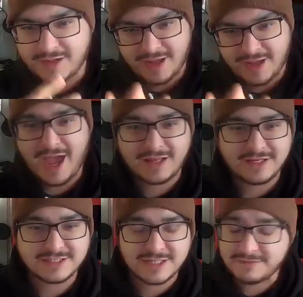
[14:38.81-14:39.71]
like
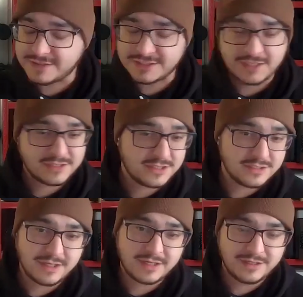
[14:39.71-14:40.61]
acting and stuff. He's like,
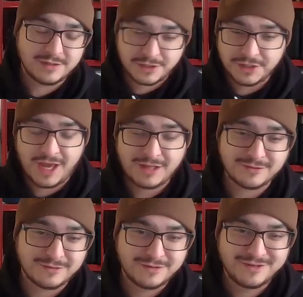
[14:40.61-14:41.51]
shit, you're a good
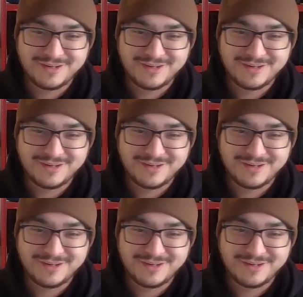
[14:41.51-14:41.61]
actor.